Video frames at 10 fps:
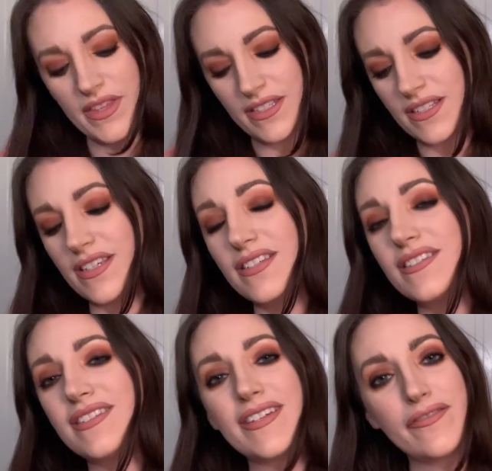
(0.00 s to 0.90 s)
This is
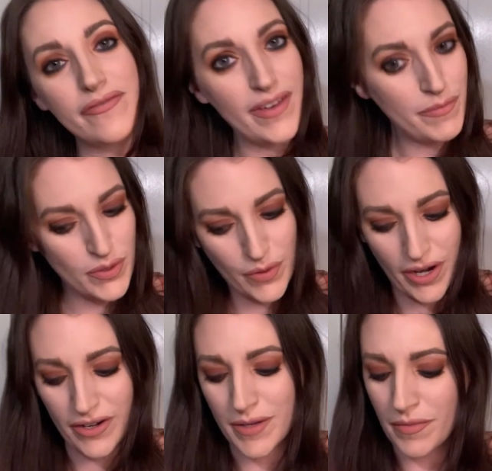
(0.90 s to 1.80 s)
the
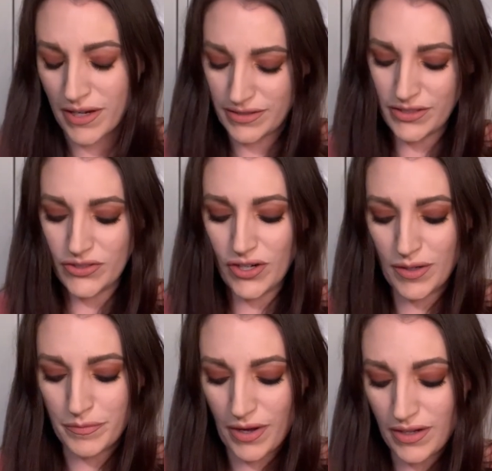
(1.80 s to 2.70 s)
February
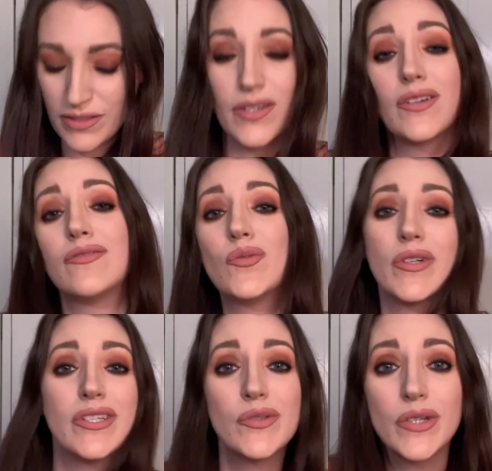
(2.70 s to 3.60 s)
BoxyCharm box of
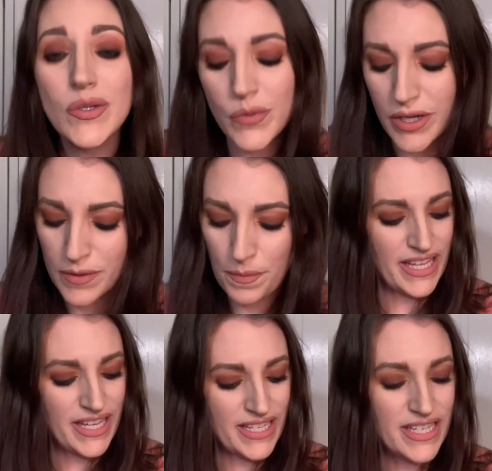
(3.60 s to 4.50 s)
twenty twenty-one.
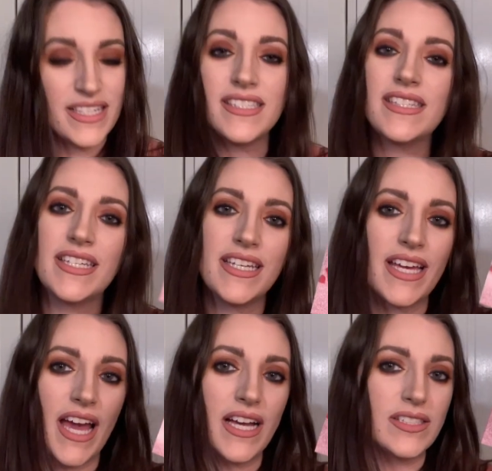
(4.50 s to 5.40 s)
It is the
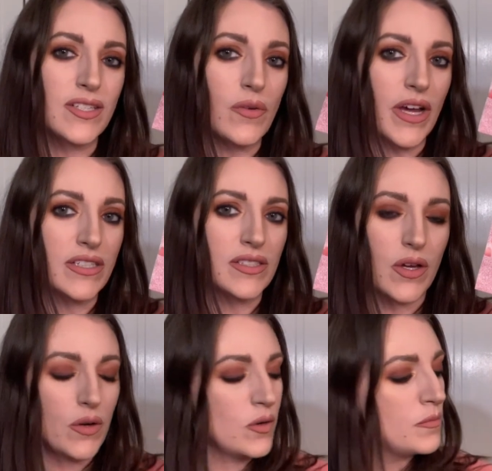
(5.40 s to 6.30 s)
X O X
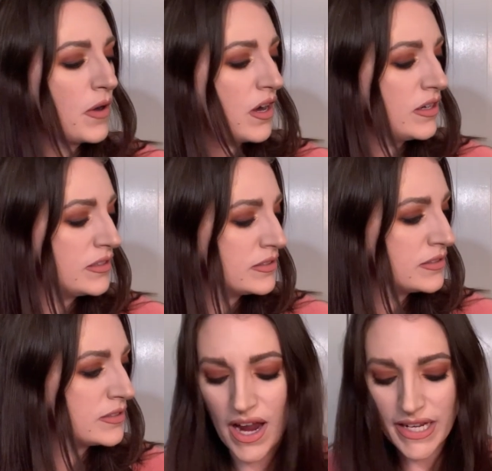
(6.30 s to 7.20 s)
O
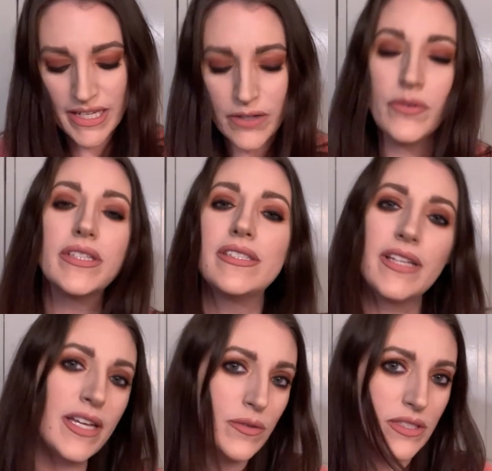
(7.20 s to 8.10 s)
box. I can't really say
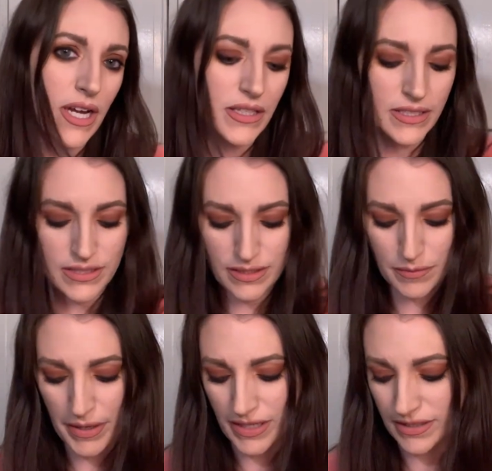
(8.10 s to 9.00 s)
it was highly
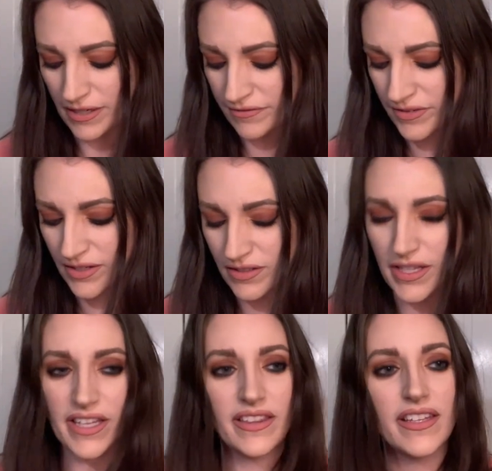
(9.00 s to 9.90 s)
anticipated. I feel
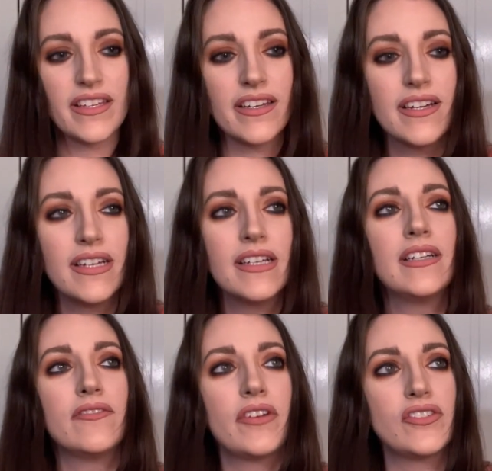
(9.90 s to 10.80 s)
like the
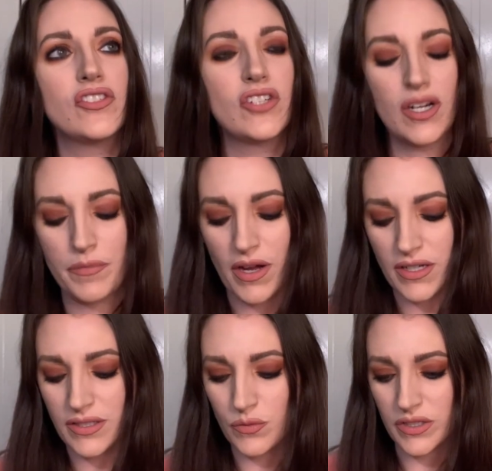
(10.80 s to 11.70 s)
Fresh Start
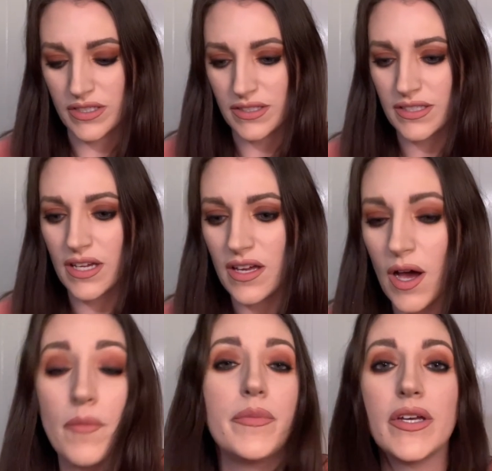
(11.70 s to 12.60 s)
box was
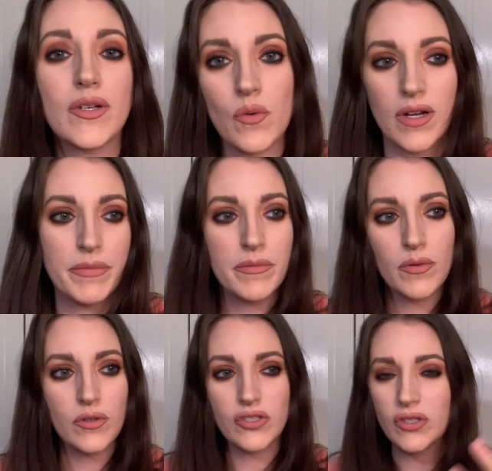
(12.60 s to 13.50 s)
a big one. People
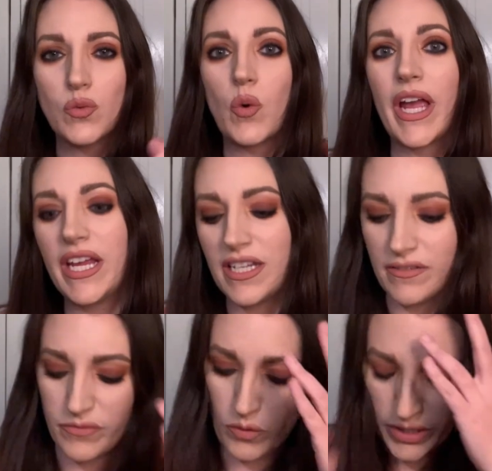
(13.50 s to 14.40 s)
were just waiting
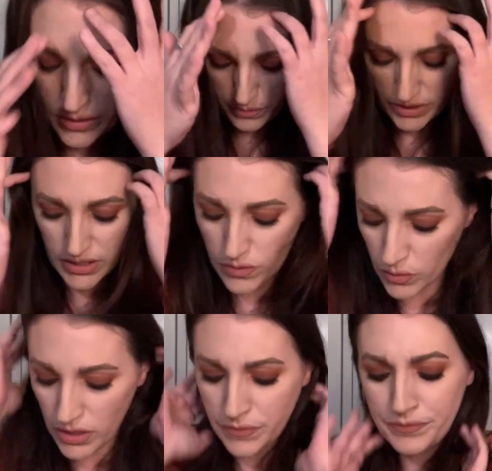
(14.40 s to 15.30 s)
for it. But this
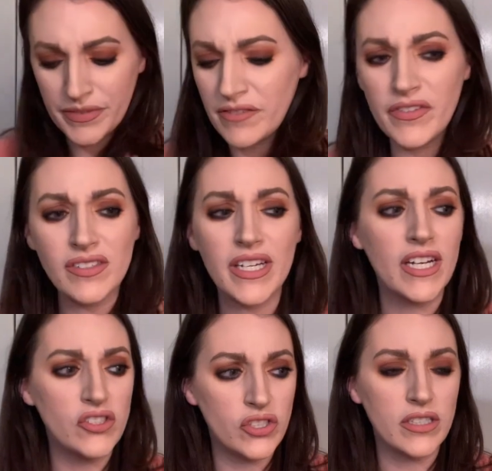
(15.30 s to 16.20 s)
one, it feels like
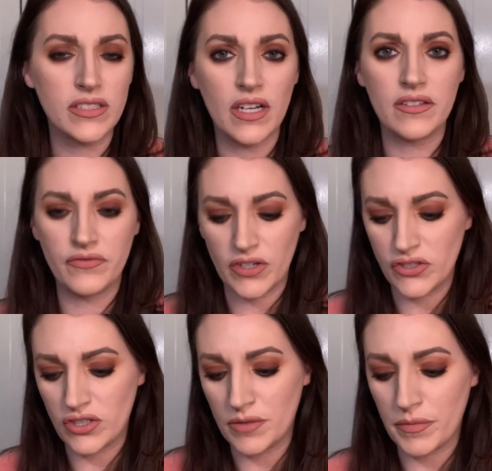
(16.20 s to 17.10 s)
I just got the Fresh
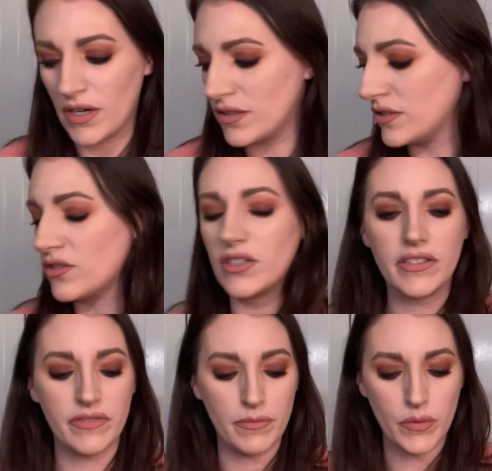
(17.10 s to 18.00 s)
Start box. It's already
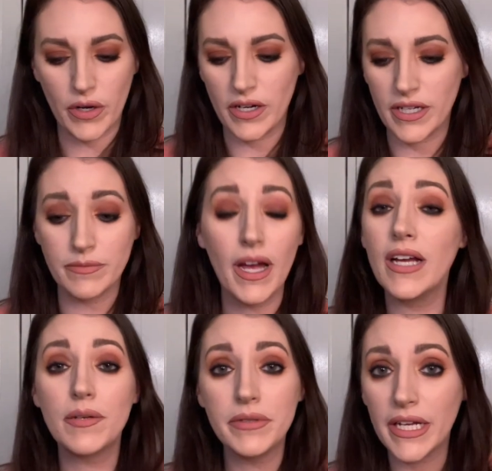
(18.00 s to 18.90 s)
February. Not
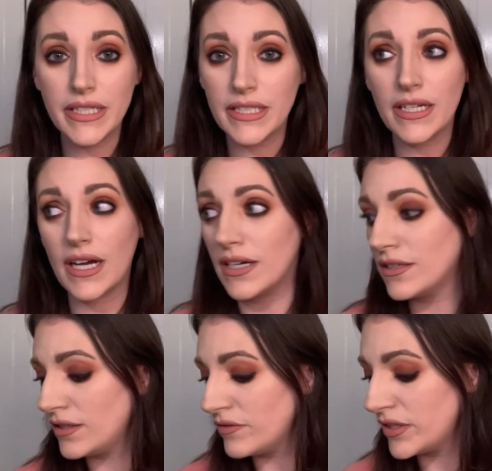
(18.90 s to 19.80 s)
complaining. I
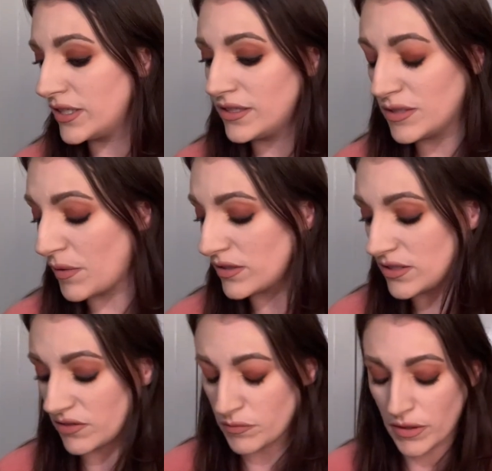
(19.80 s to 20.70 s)
love getting these
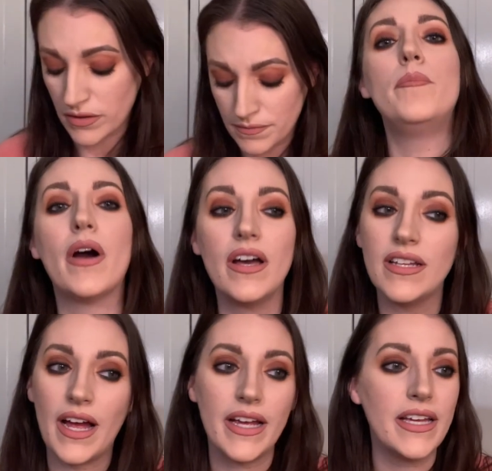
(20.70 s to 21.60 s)
boxes every month. But
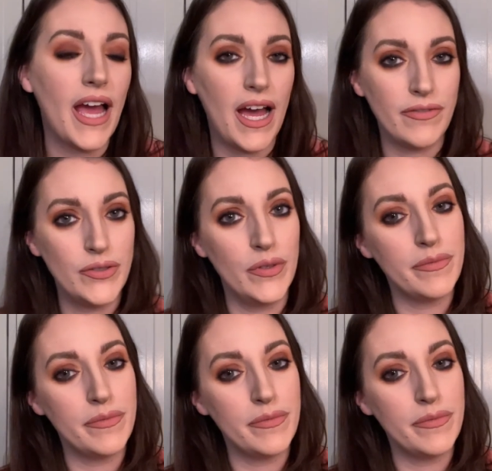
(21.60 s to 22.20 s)
I have to